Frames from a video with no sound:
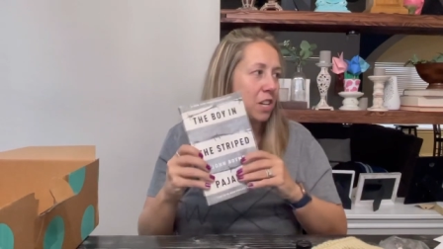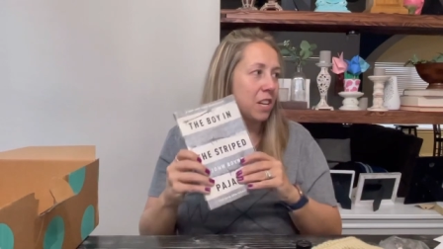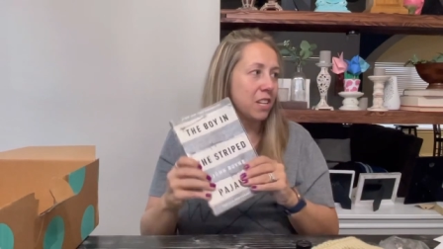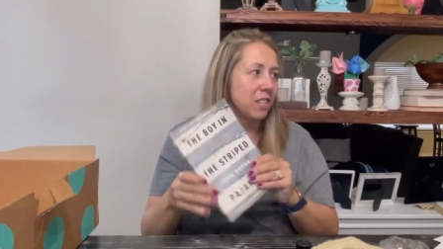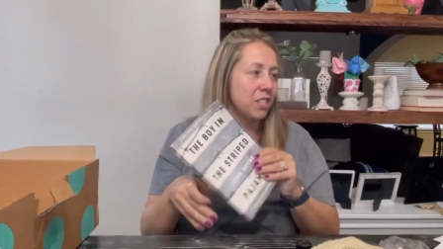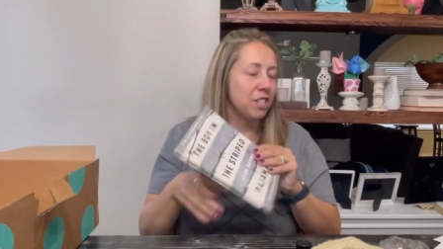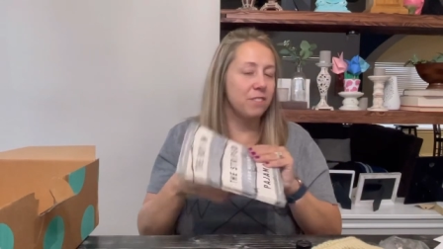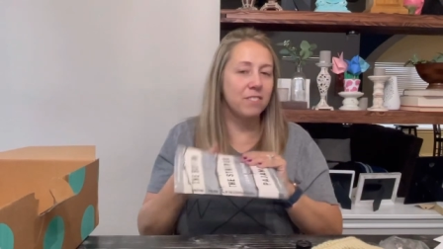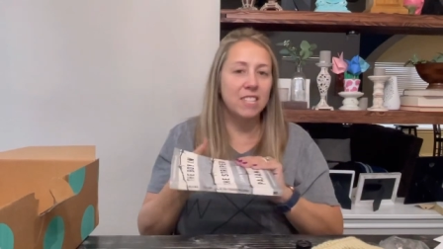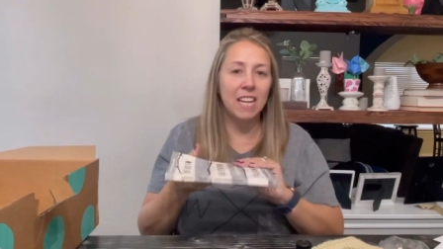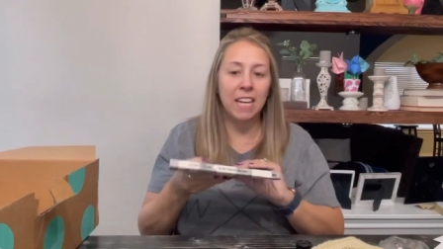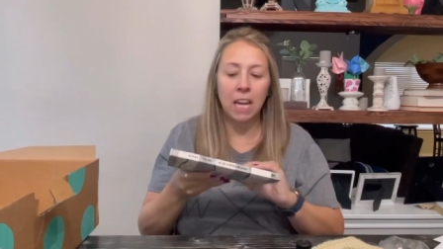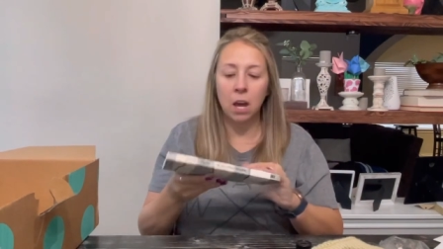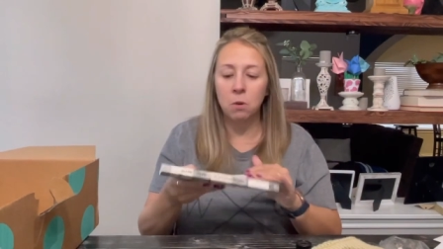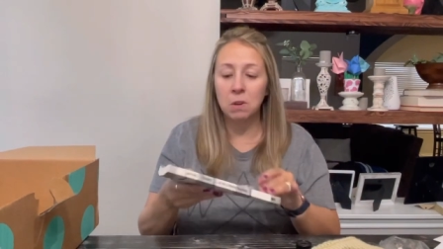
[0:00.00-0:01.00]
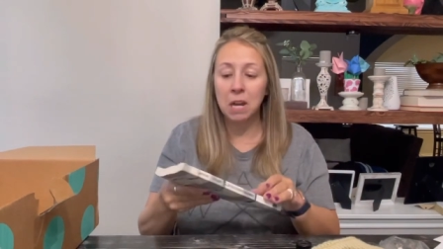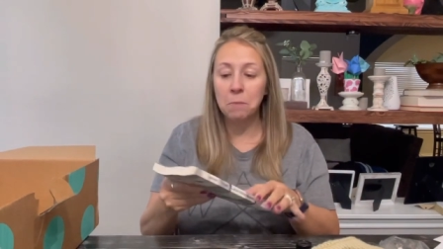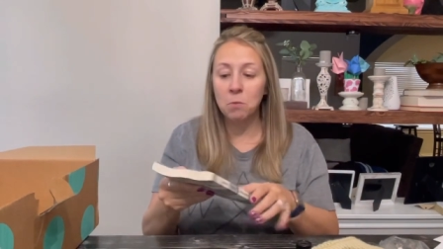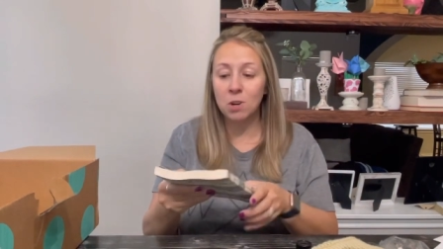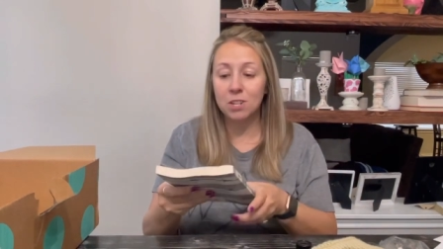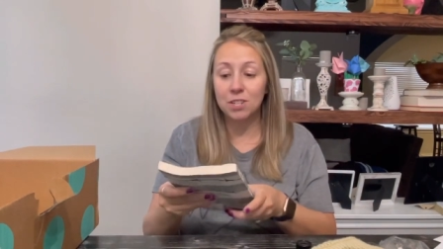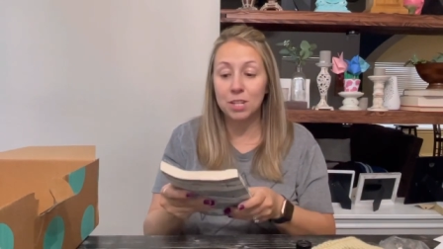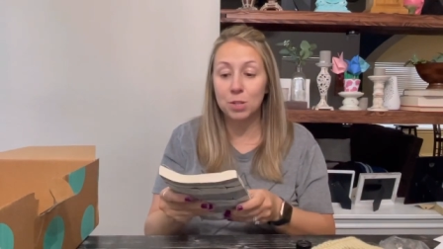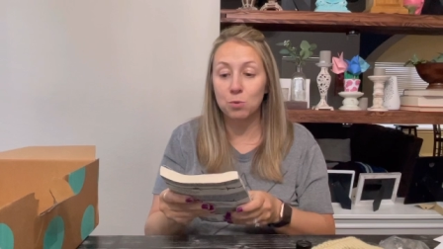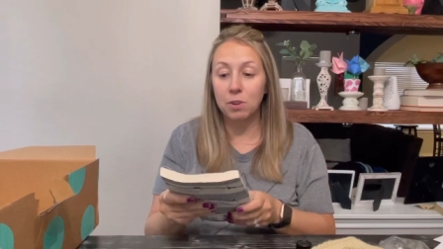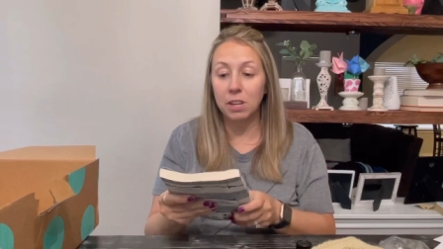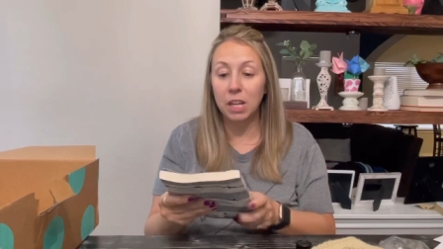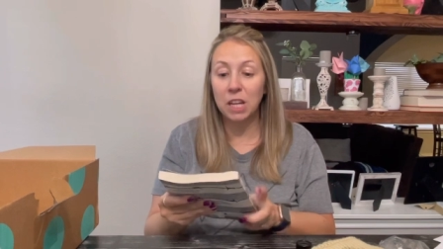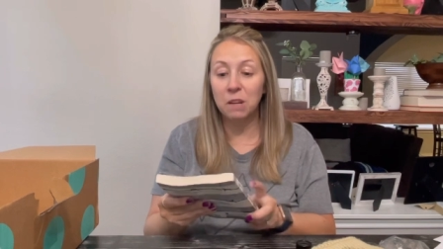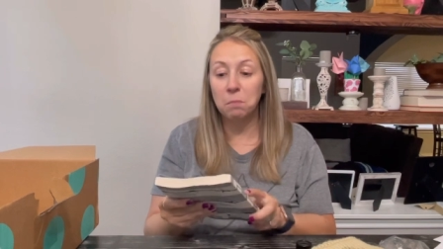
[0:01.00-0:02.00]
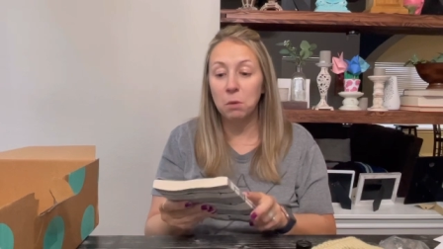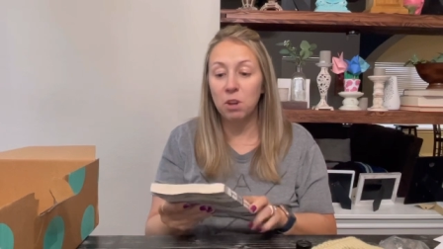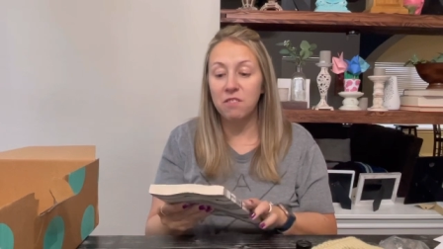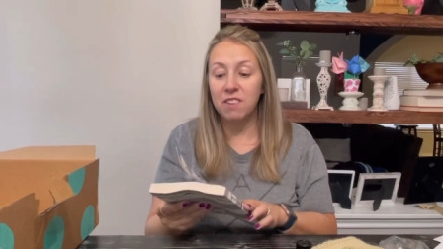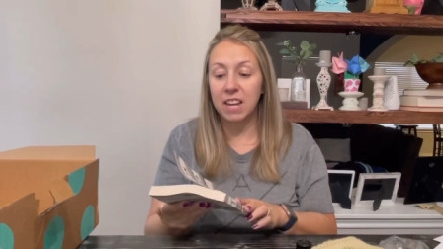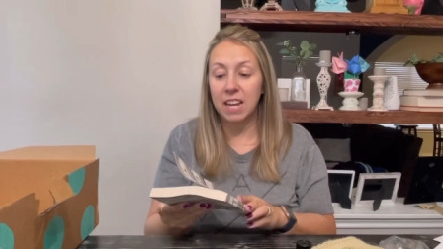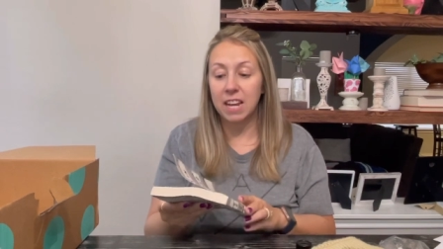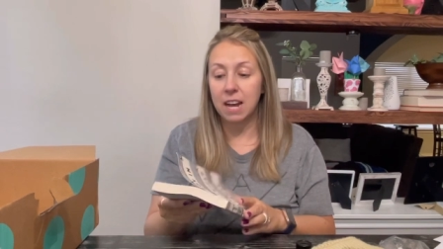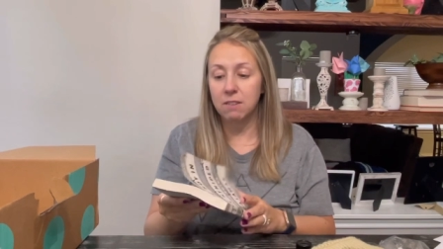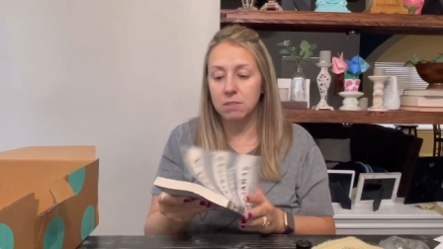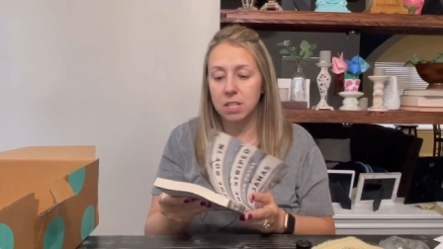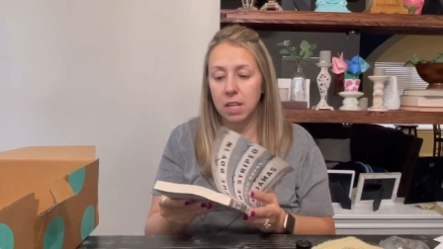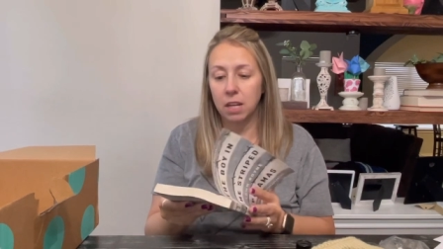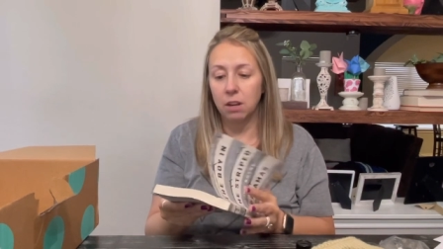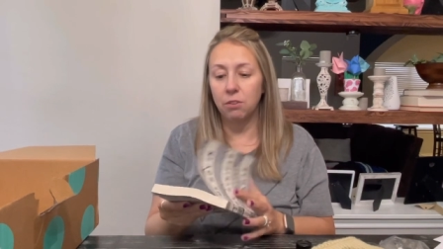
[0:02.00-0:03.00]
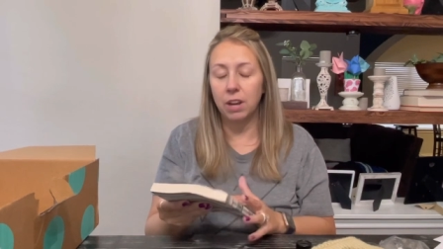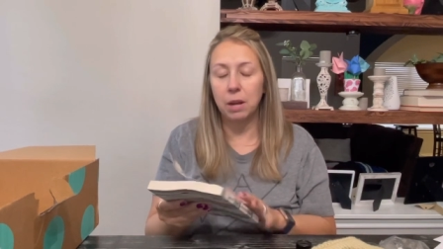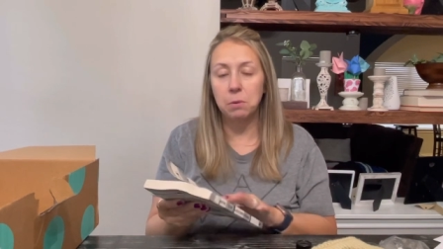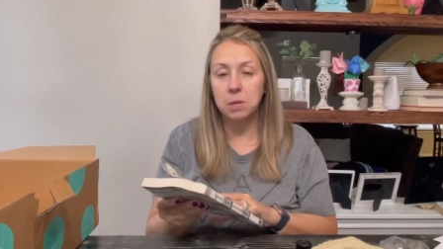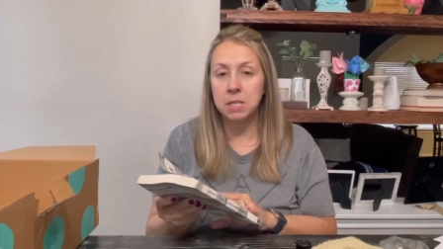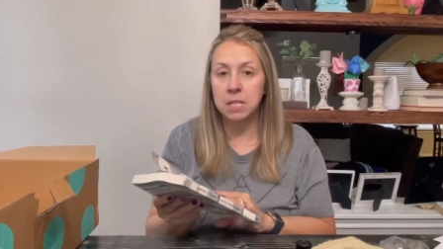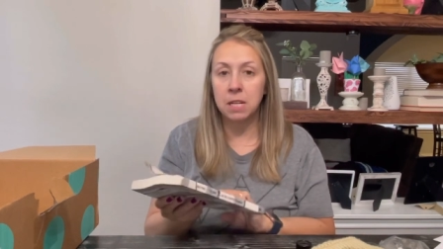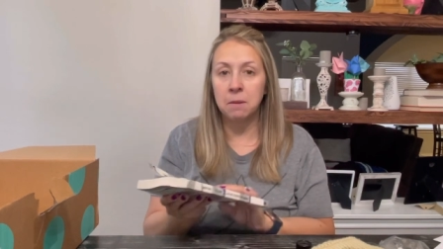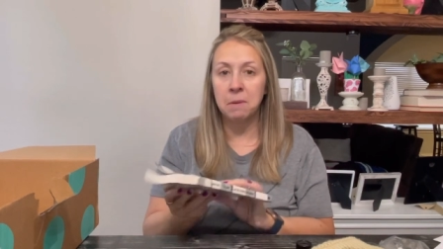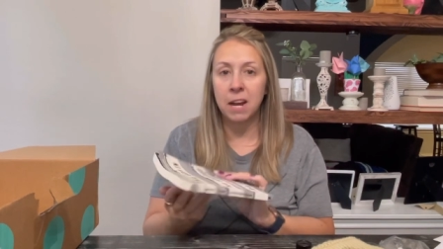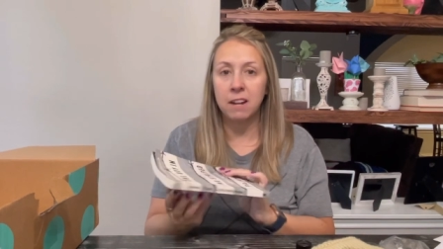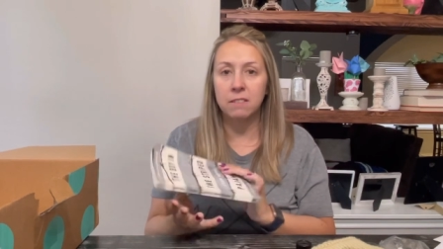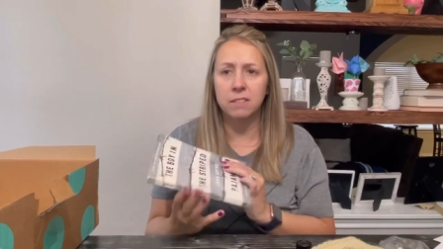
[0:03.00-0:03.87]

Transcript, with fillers: it. Oh, she was like, oh, come watch this really good movie. I was like, okay, what's it about?